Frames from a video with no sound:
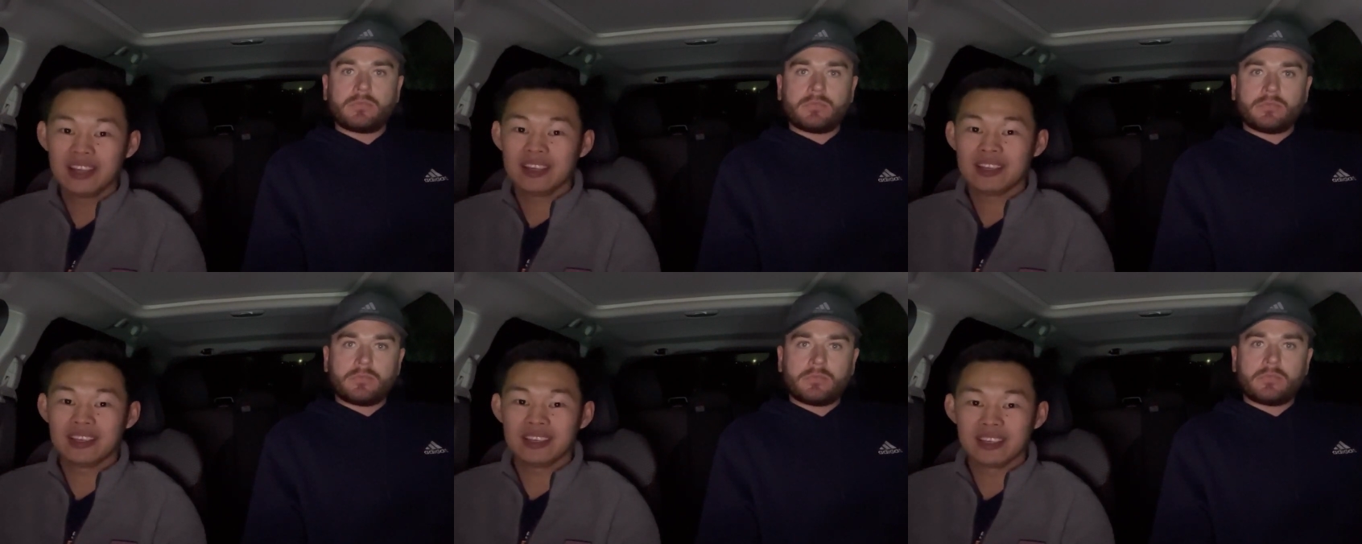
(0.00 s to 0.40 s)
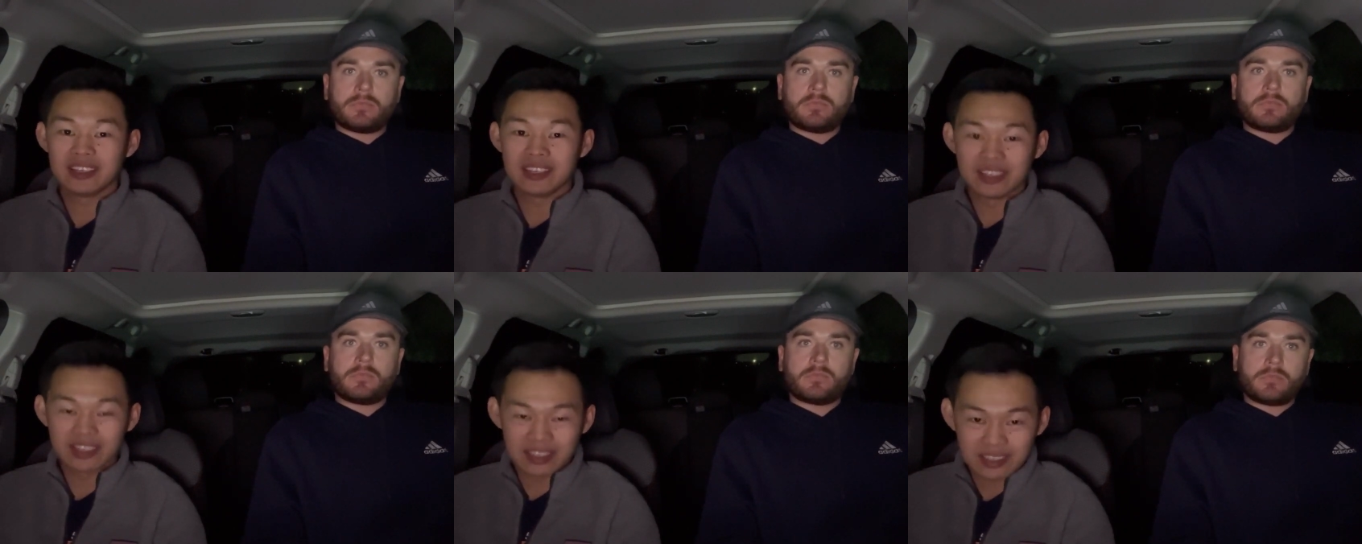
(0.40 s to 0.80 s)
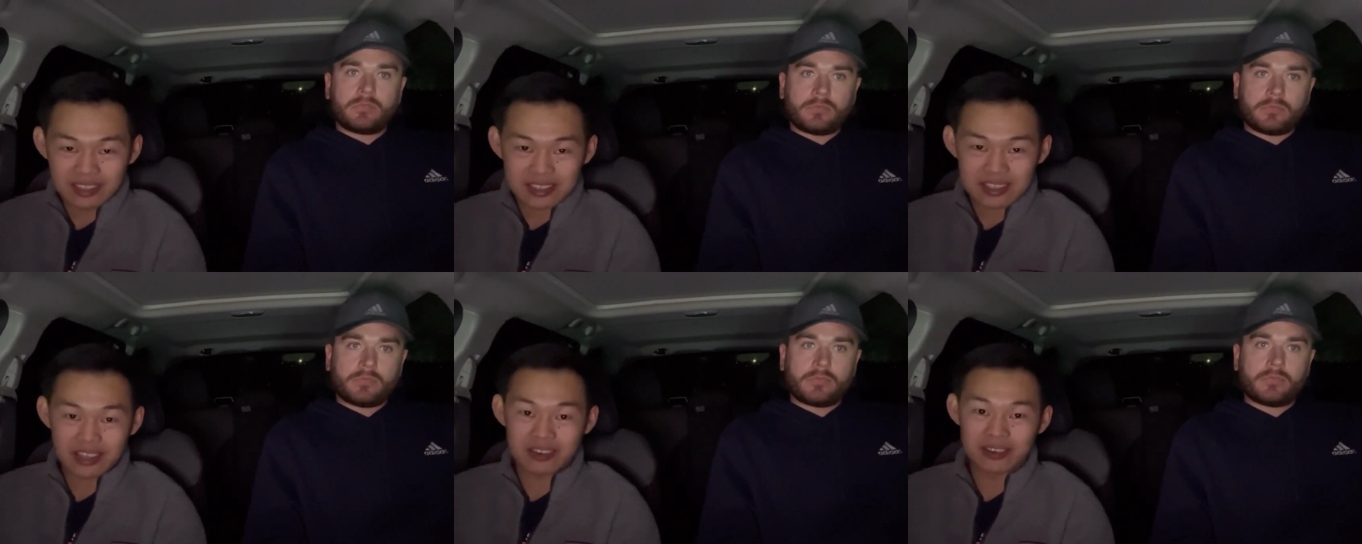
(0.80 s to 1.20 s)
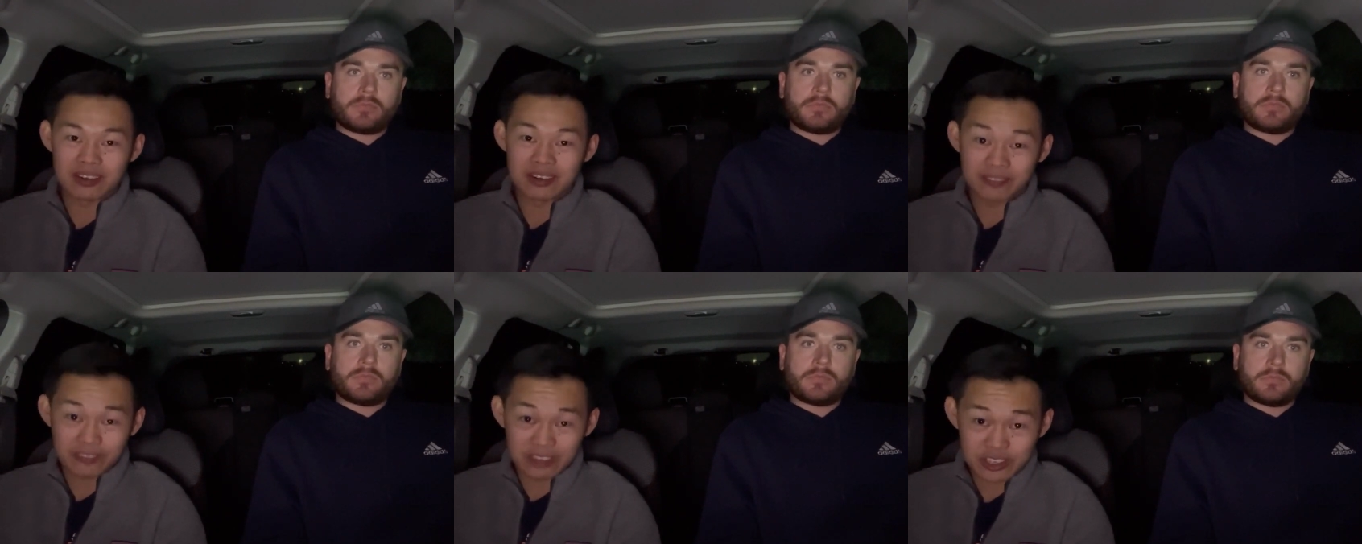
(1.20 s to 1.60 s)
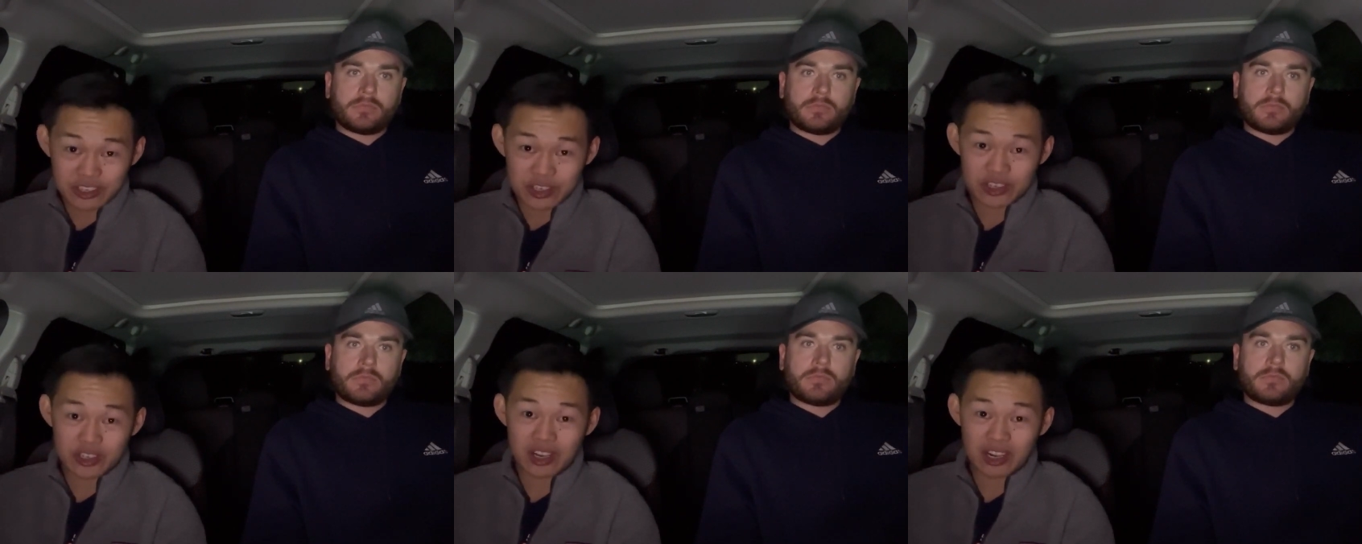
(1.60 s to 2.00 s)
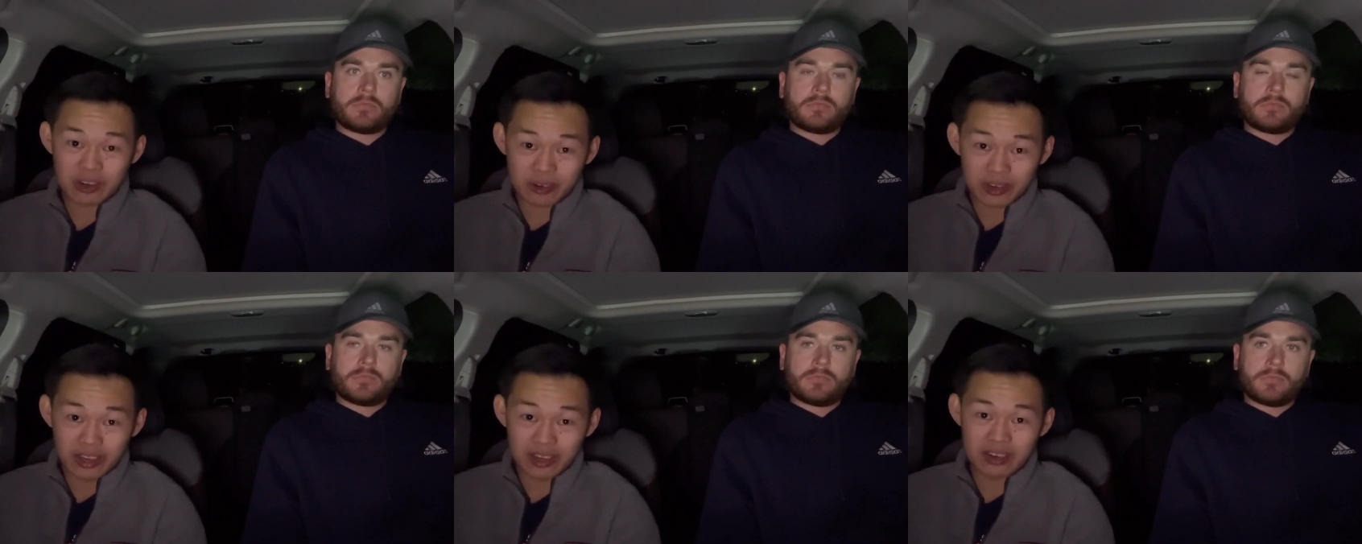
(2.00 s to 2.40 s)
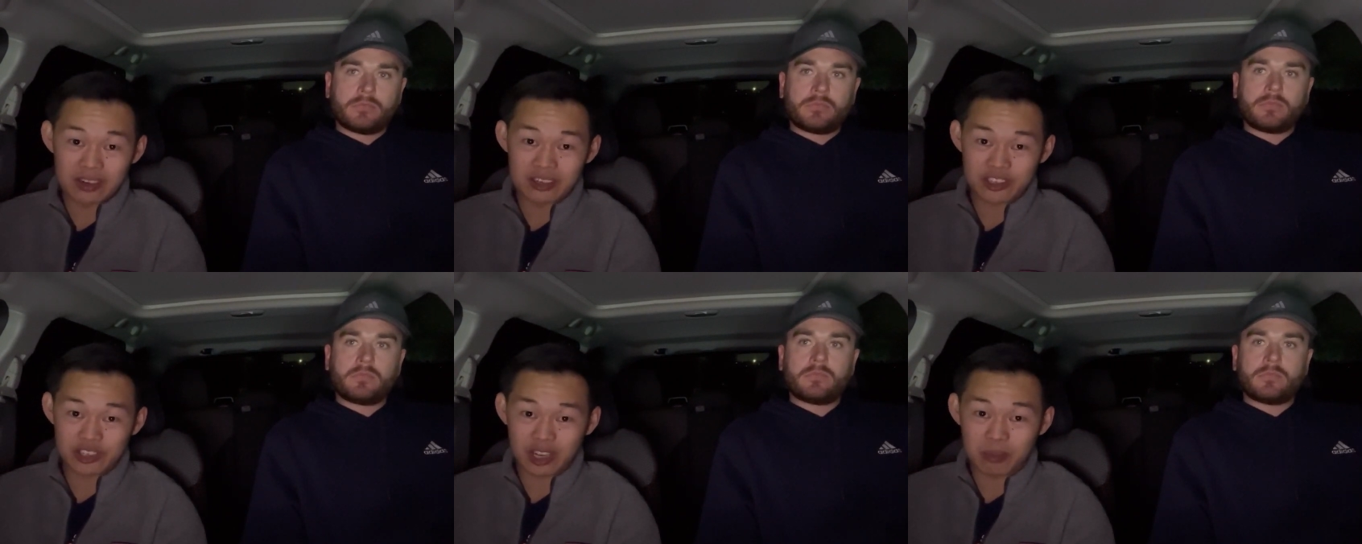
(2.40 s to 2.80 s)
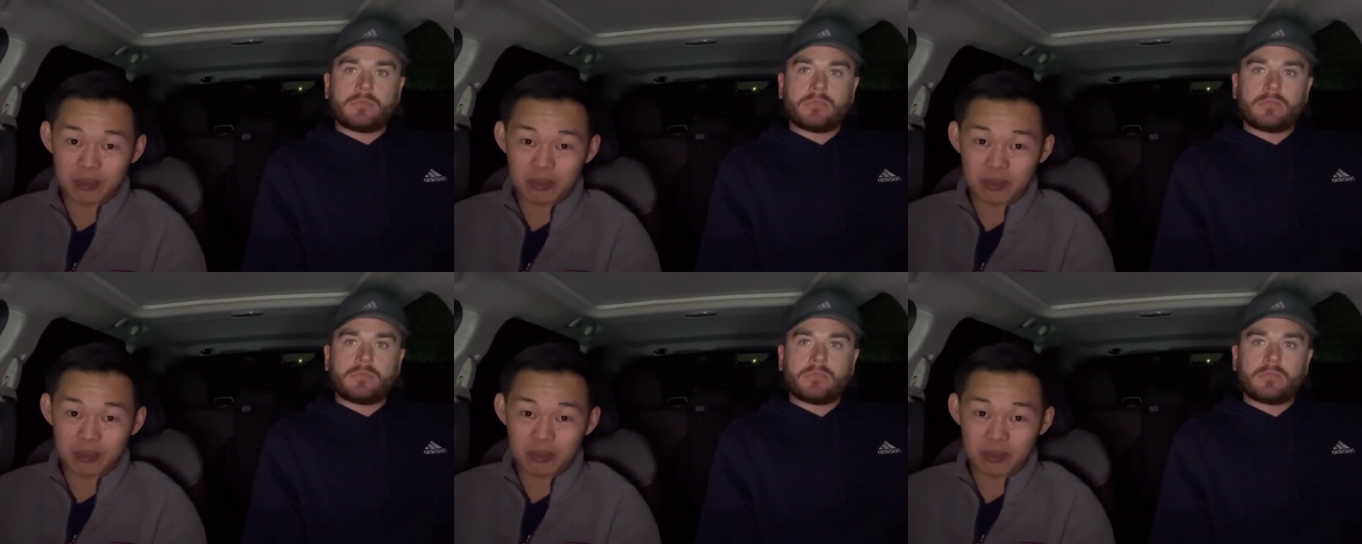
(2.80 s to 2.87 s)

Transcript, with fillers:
Speaker 1: He is a, an efficient shot creator and shot